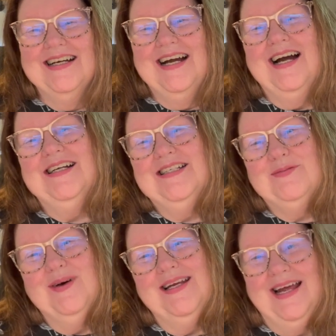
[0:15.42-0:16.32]
Hi,
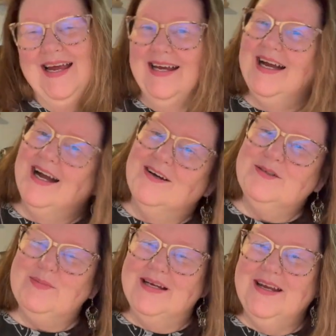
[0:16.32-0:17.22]
it's Monday.
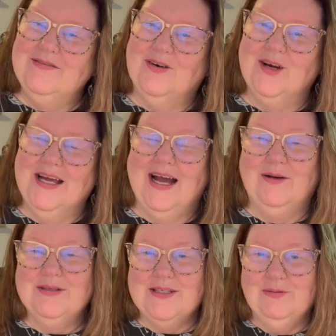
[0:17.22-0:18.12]
How's Monday for you? How
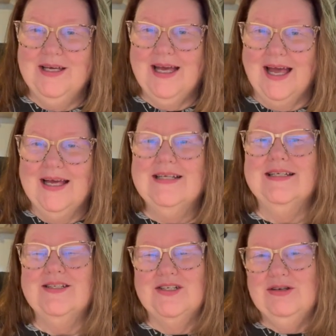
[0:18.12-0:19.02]
was the weekend?
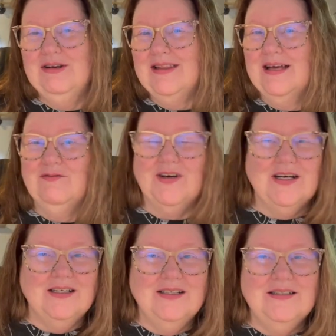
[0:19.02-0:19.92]
Did you do anything
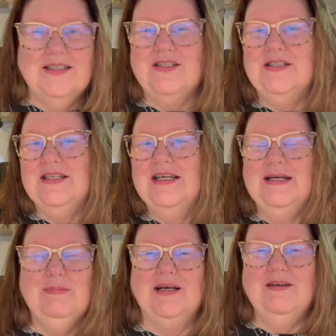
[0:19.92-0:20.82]
fun? Did you see
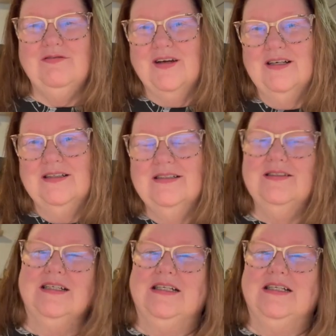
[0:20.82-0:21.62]
anybody fun?